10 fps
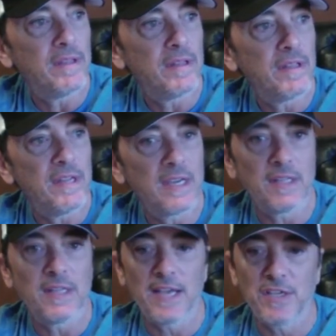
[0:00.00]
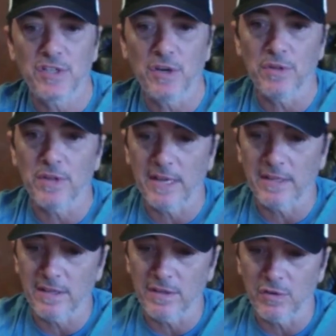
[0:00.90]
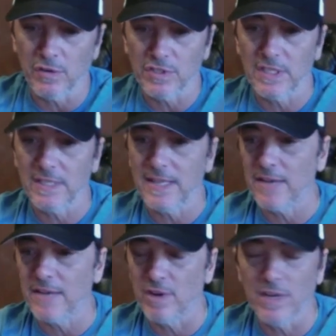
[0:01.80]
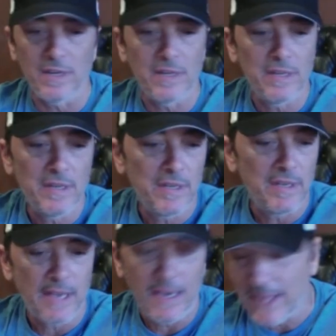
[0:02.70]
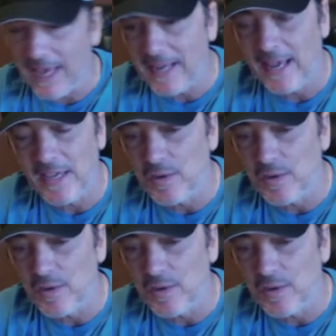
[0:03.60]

Nick at Night show that I did called See That Run, mm-hmm. how that, you know,